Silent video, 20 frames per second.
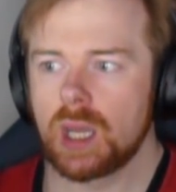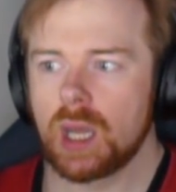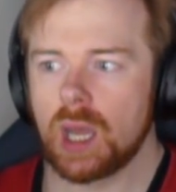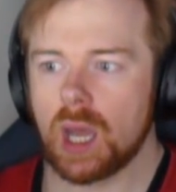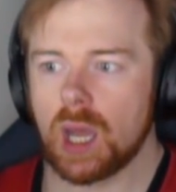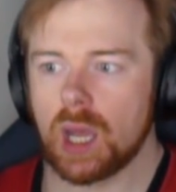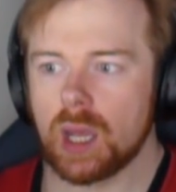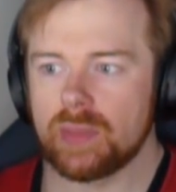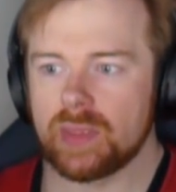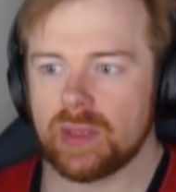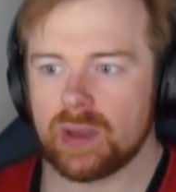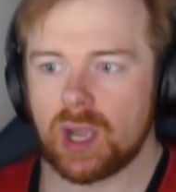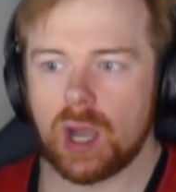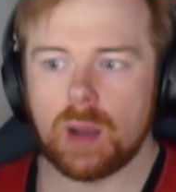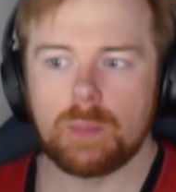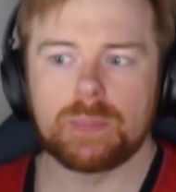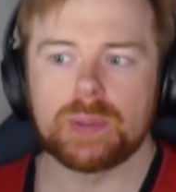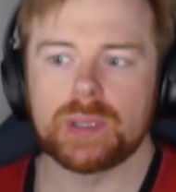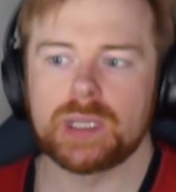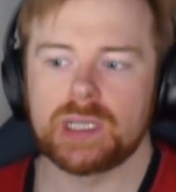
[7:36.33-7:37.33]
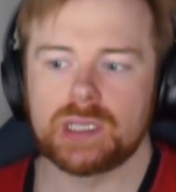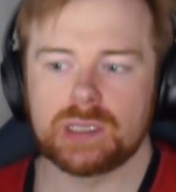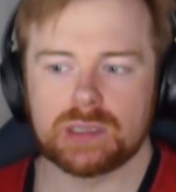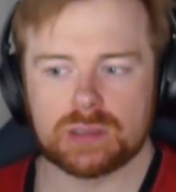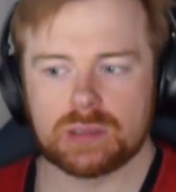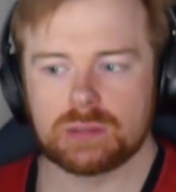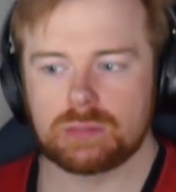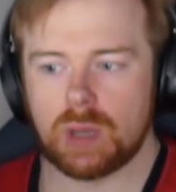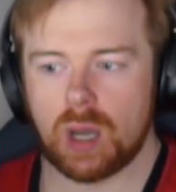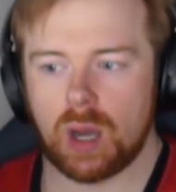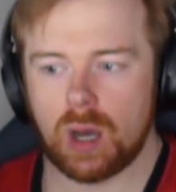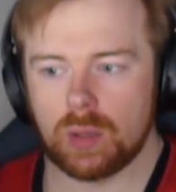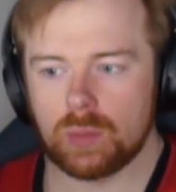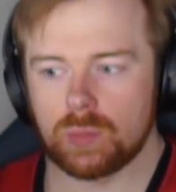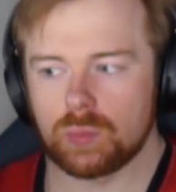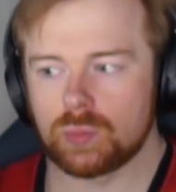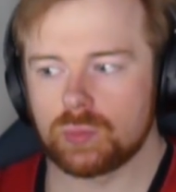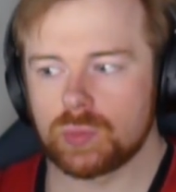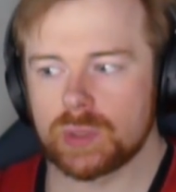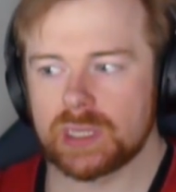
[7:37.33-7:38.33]
That companies aren't
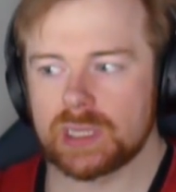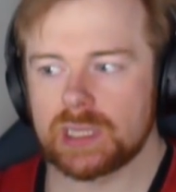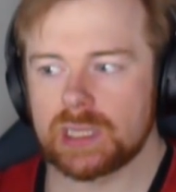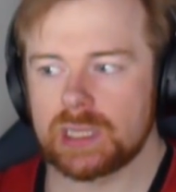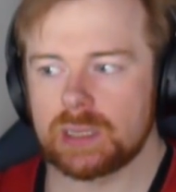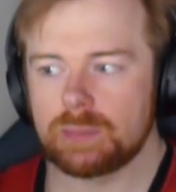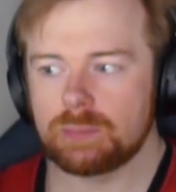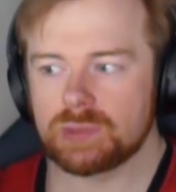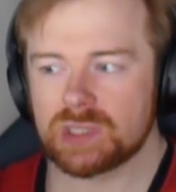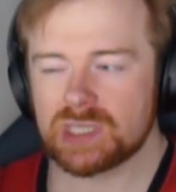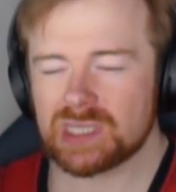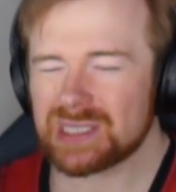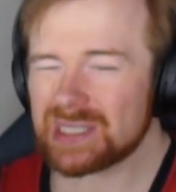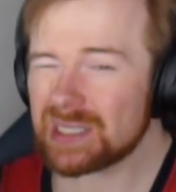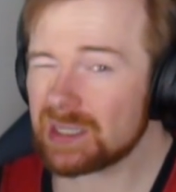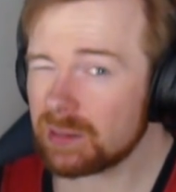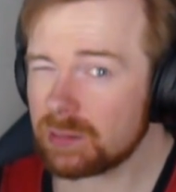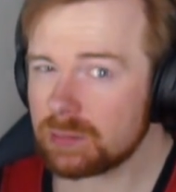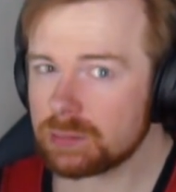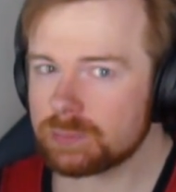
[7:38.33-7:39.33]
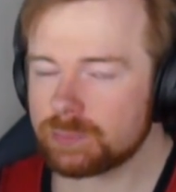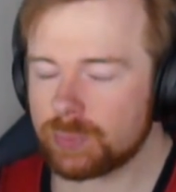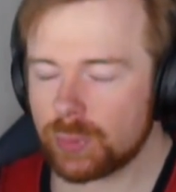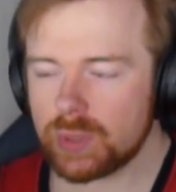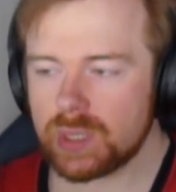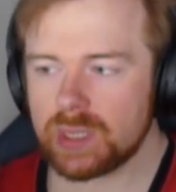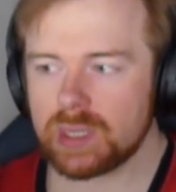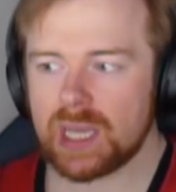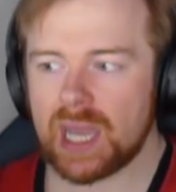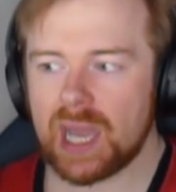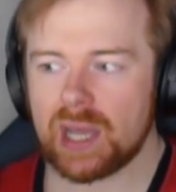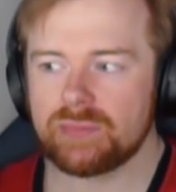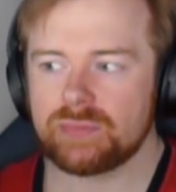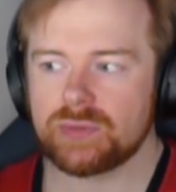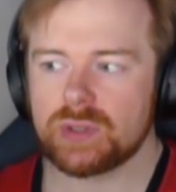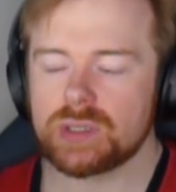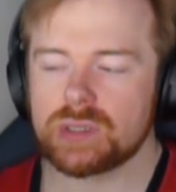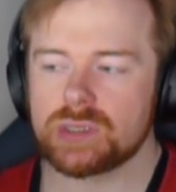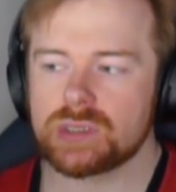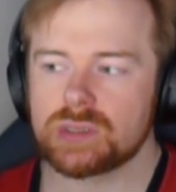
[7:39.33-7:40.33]
really still putting
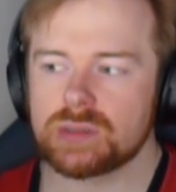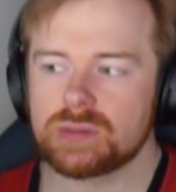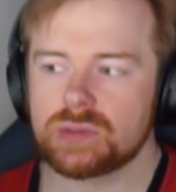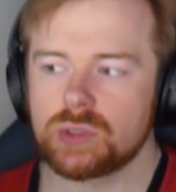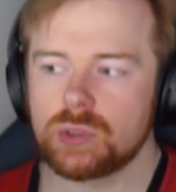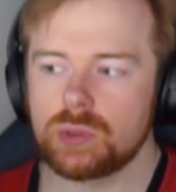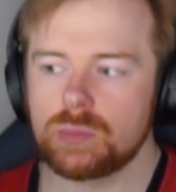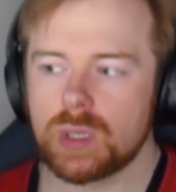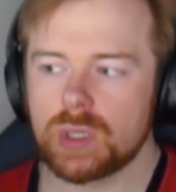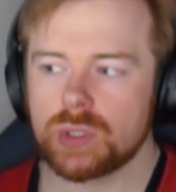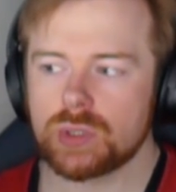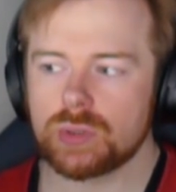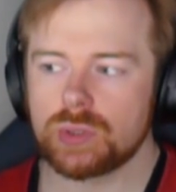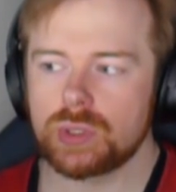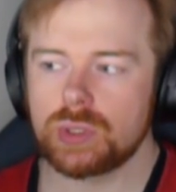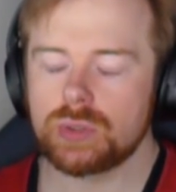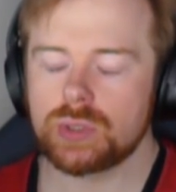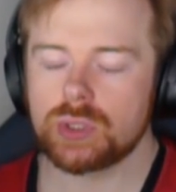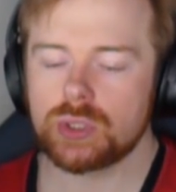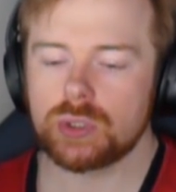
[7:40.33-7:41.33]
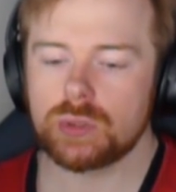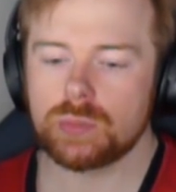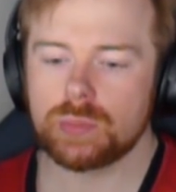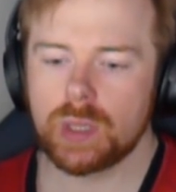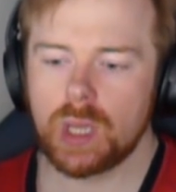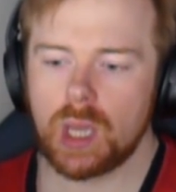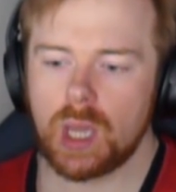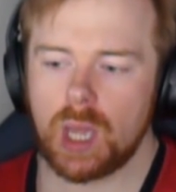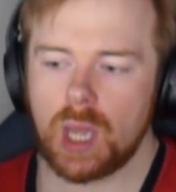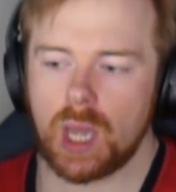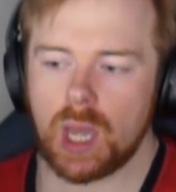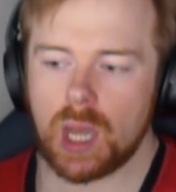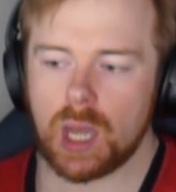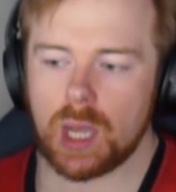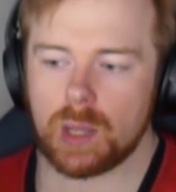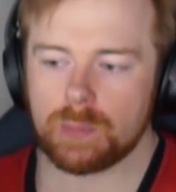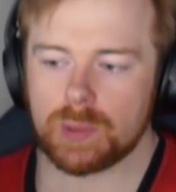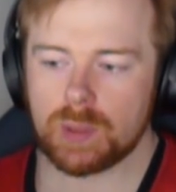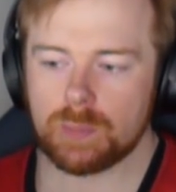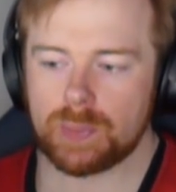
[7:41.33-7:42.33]
adverts too much on YouTube
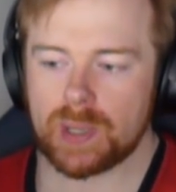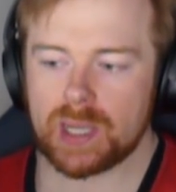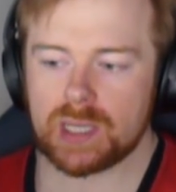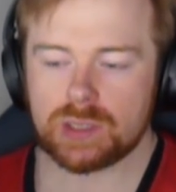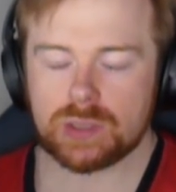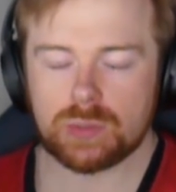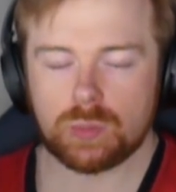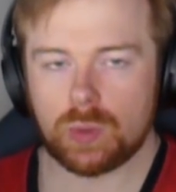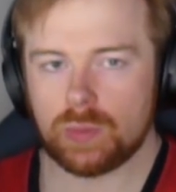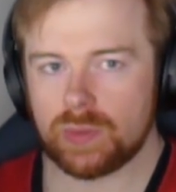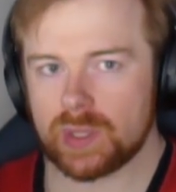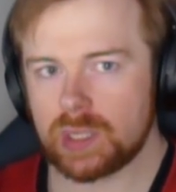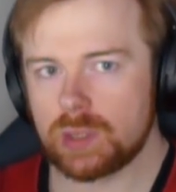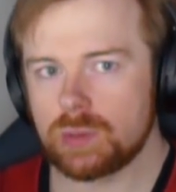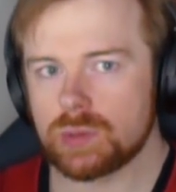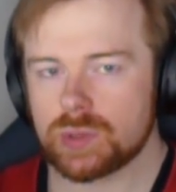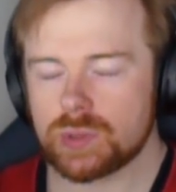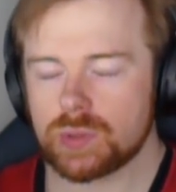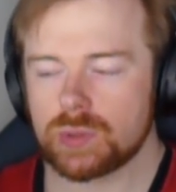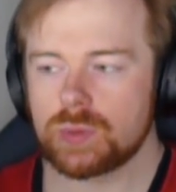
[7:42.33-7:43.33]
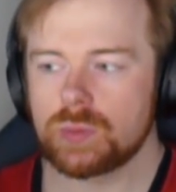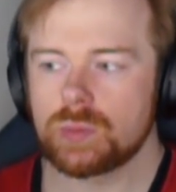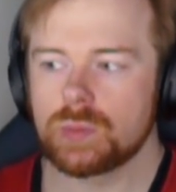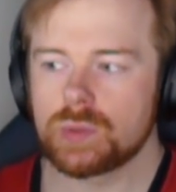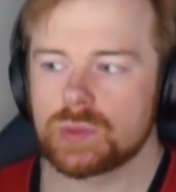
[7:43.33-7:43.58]
compared to what they used to.